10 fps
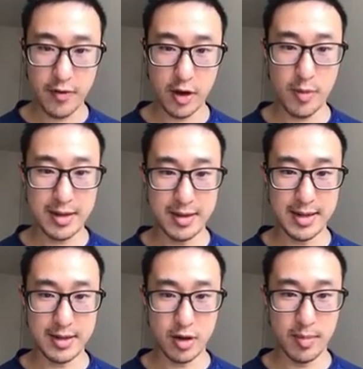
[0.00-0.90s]
go back to
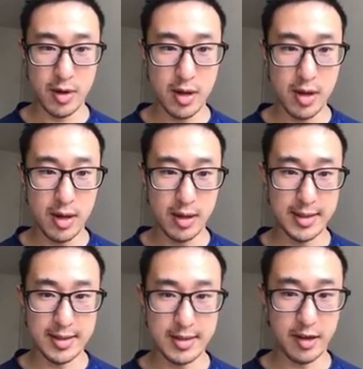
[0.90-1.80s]
desktop, this
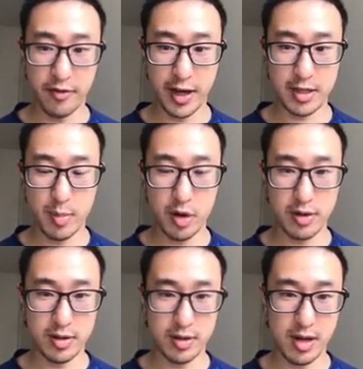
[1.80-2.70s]
is a
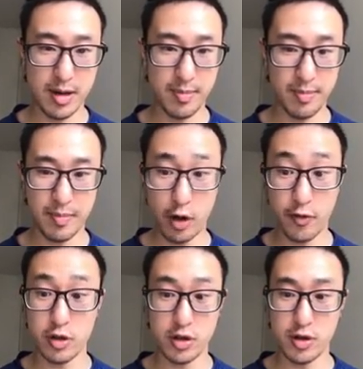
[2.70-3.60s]
Flexbox. I could have
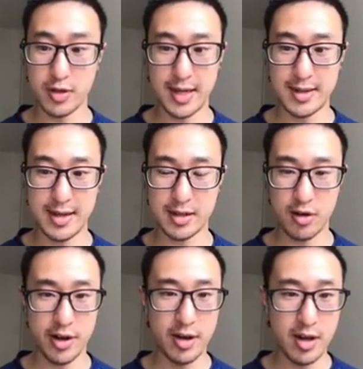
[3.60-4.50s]
also used CSS
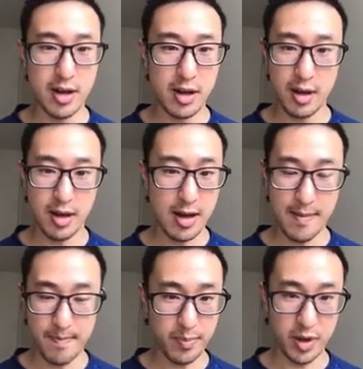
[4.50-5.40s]
Grid,
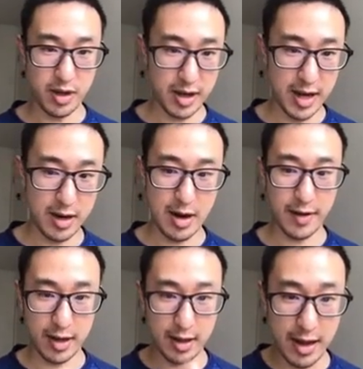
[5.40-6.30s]
but again, you have like
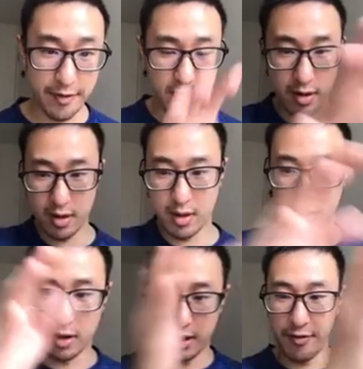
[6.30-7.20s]
the
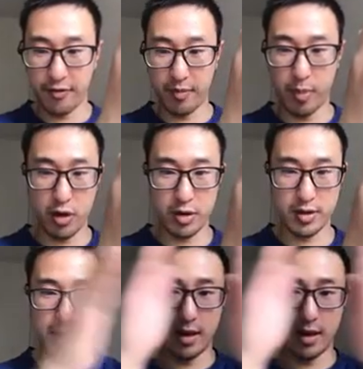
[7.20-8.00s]
left box and then